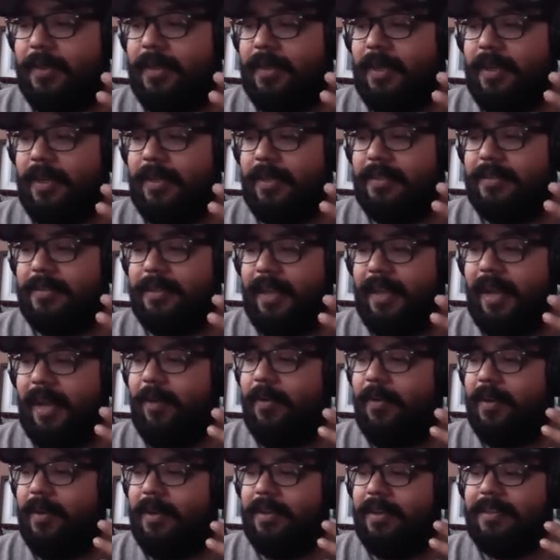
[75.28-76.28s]
because I
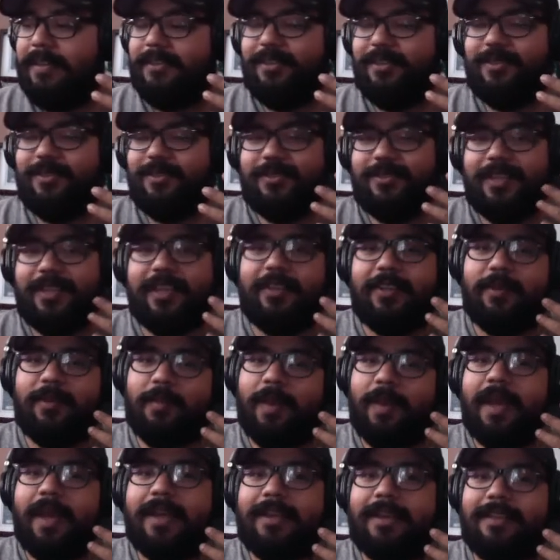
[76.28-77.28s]
wanted to take you
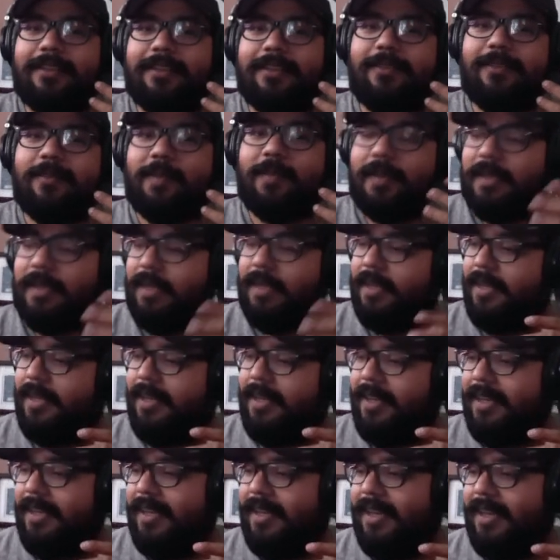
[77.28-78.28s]
back a little bit.
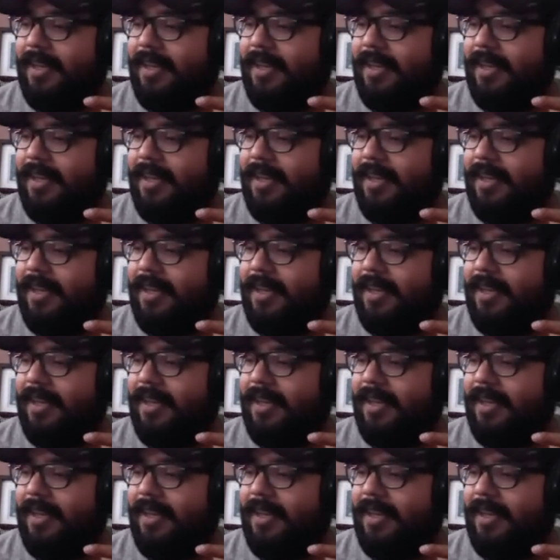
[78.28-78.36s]
And